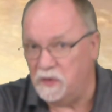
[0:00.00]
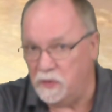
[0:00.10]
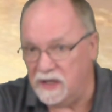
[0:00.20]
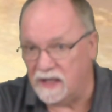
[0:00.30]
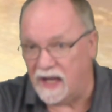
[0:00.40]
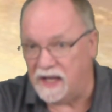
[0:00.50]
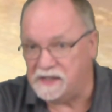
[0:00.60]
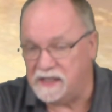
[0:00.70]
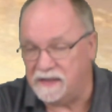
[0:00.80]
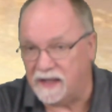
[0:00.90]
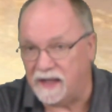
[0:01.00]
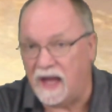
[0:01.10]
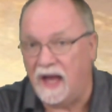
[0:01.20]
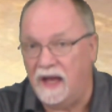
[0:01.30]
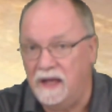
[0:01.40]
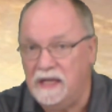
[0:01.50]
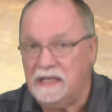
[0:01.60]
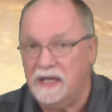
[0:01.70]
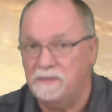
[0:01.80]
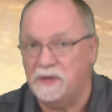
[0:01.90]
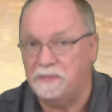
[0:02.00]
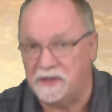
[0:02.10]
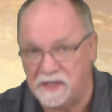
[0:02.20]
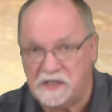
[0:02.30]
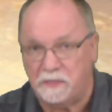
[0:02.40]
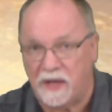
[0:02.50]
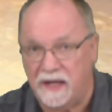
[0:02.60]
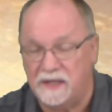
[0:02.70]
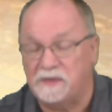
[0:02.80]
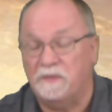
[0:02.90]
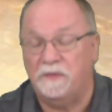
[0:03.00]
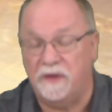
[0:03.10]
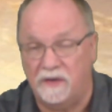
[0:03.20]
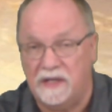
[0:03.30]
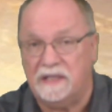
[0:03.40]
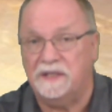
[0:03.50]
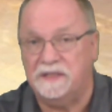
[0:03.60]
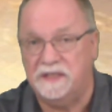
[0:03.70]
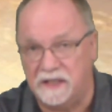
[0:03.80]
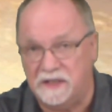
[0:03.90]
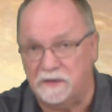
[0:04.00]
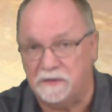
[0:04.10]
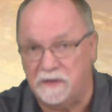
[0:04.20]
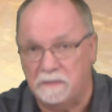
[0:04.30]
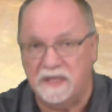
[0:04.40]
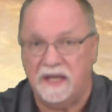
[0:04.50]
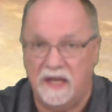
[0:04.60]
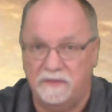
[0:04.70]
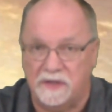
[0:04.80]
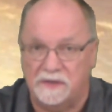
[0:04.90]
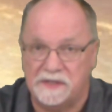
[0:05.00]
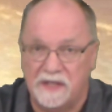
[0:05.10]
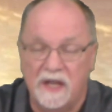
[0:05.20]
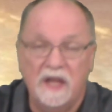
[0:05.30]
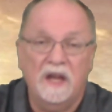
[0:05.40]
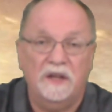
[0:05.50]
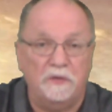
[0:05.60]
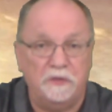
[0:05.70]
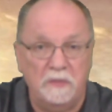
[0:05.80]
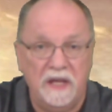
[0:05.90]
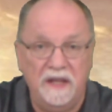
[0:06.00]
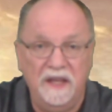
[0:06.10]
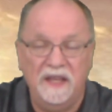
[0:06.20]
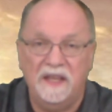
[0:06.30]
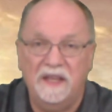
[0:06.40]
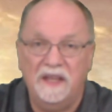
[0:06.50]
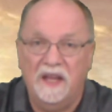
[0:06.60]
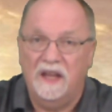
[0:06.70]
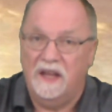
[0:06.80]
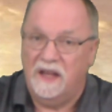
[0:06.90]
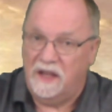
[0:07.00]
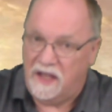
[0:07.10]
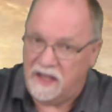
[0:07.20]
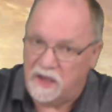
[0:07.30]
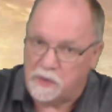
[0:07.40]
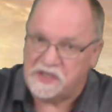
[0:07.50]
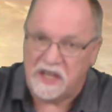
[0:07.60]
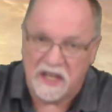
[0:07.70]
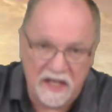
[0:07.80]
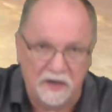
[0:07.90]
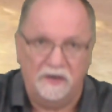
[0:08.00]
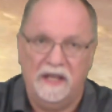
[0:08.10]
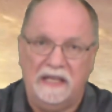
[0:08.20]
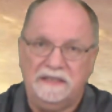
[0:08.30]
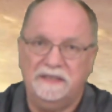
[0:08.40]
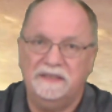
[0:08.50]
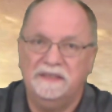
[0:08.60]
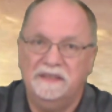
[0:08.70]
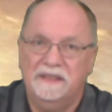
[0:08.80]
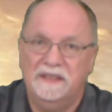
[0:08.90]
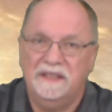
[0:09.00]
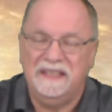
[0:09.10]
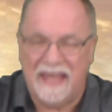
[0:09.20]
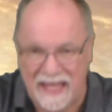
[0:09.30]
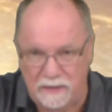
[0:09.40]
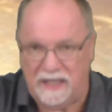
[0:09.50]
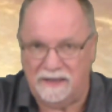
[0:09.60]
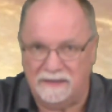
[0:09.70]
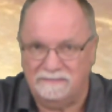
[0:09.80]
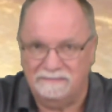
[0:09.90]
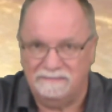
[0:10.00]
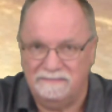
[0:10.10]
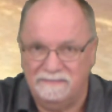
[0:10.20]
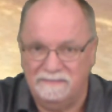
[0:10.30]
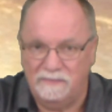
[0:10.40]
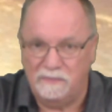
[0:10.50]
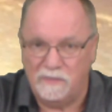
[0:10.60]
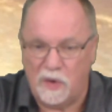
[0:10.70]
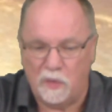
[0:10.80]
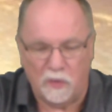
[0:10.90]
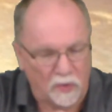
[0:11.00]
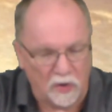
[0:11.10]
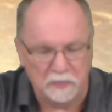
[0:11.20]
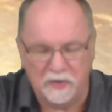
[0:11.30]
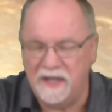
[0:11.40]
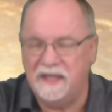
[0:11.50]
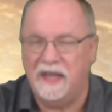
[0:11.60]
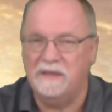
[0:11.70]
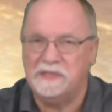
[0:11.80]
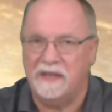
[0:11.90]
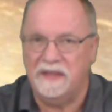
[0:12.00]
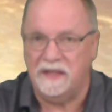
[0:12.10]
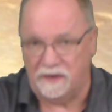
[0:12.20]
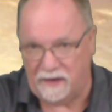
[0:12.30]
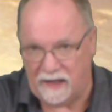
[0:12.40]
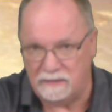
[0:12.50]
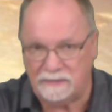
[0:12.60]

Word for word: realizing that I had been participating in some very addictive behaviors. Now, for me, it was internet gaming, role play games on the internet.